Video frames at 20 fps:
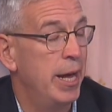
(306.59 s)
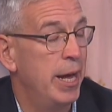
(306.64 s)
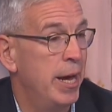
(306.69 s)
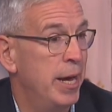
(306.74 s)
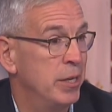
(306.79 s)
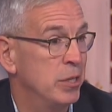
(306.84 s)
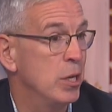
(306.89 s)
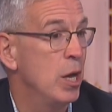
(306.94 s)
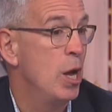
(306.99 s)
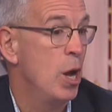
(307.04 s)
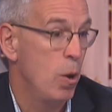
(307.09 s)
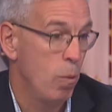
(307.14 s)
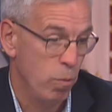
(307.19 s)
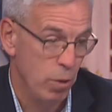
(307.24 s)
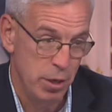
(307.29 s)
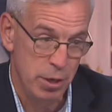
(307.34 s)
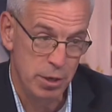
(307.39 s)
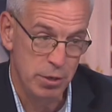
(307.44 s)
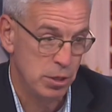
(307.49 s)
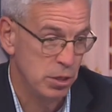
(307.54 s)
And
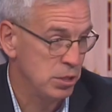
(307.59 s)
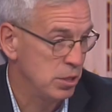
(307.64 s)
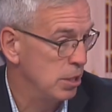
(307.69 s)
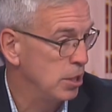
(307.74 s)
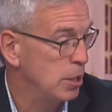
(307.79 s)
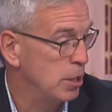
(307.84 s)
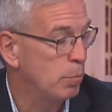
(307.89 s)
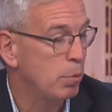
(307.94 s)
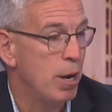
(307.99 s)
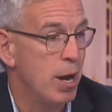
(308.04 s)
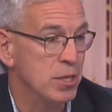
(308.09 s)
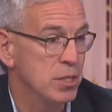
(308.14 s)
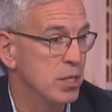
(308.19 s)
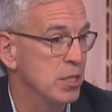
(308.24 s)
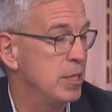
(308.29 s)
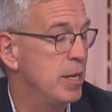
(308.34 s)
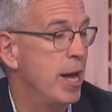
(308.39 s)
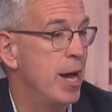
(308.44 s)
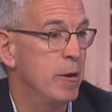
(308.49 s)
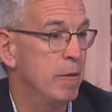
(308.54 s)
we're just in the
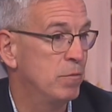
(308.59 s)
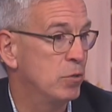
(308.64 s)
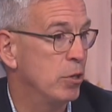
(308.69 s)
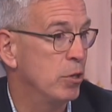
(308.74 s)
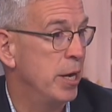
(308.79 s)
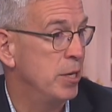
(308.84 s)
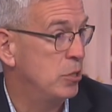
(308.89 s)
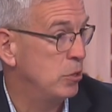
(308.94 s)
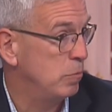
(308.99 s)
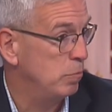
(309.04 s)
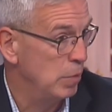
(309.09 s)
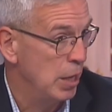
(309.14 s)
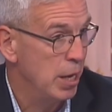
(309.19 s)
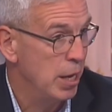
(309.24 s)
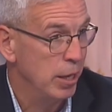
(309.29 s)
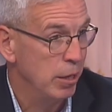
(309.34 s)
process now of trying to